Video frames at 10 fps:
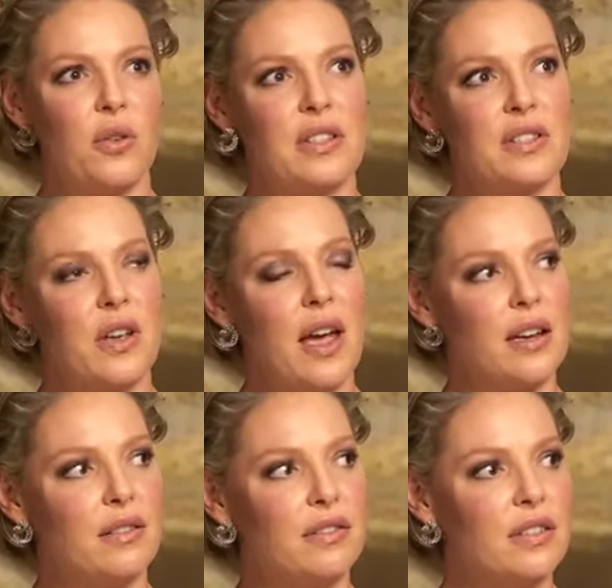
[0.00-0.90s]
so it's kind
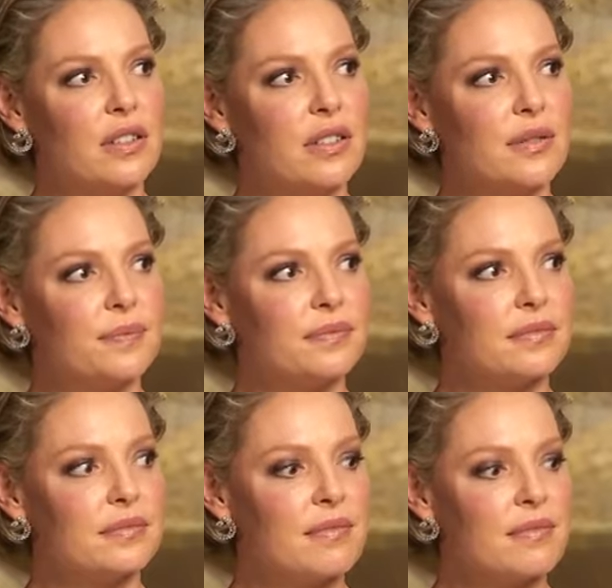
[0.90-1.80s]
of
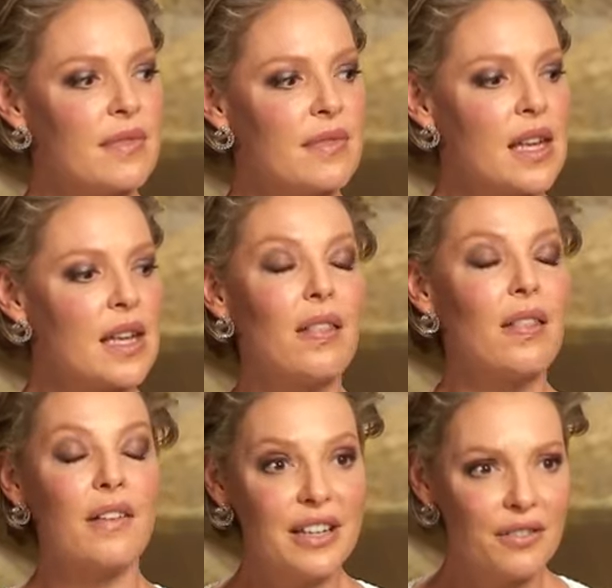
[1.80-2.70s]

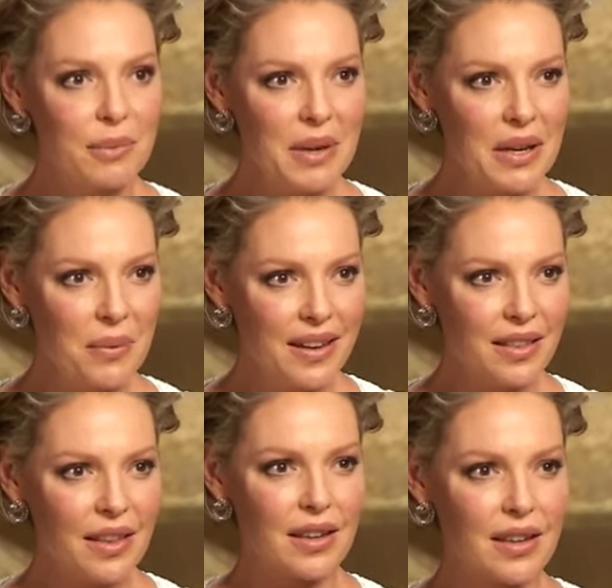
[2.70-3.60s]
lovely for me in a way
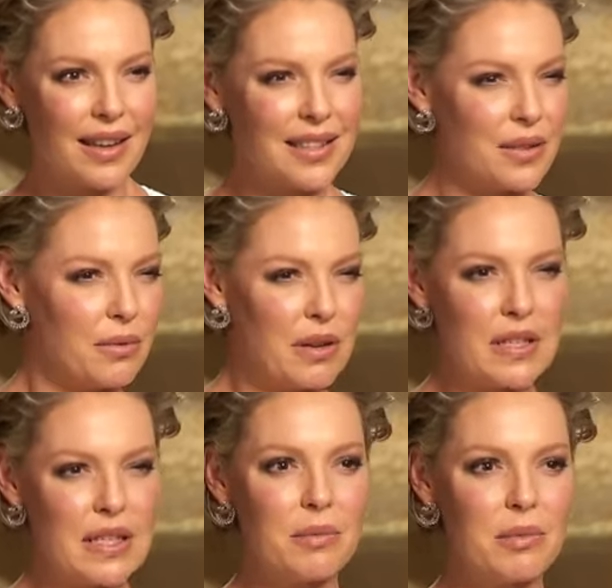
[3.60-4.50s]
that I get to
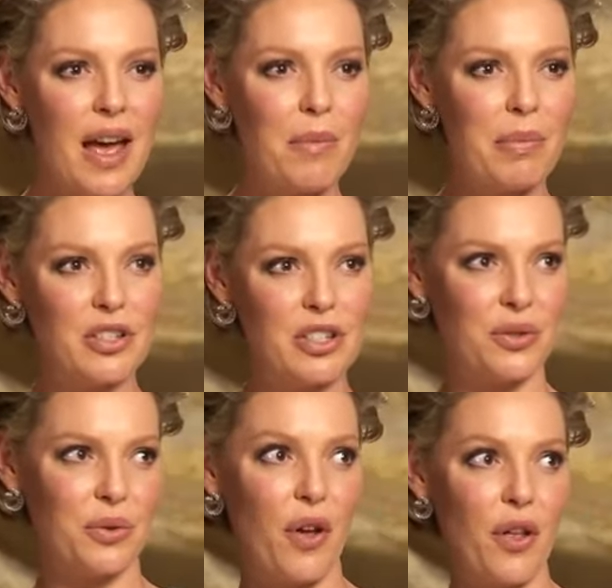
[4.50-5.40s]
revisit some of that, but mm-hmm. she's
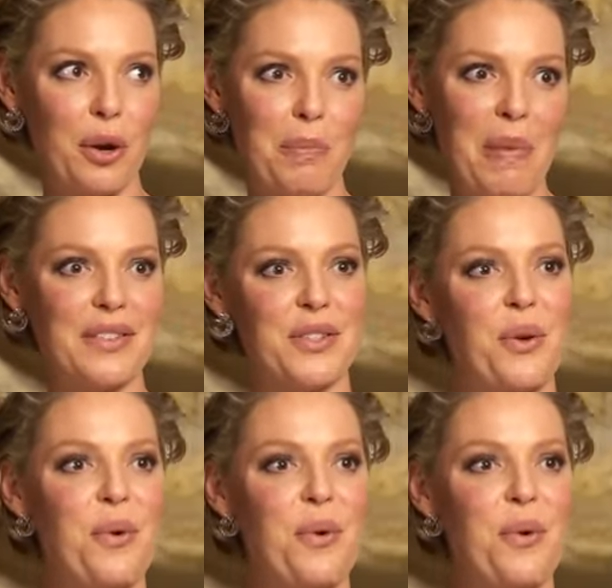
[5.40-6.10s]
sort of all their best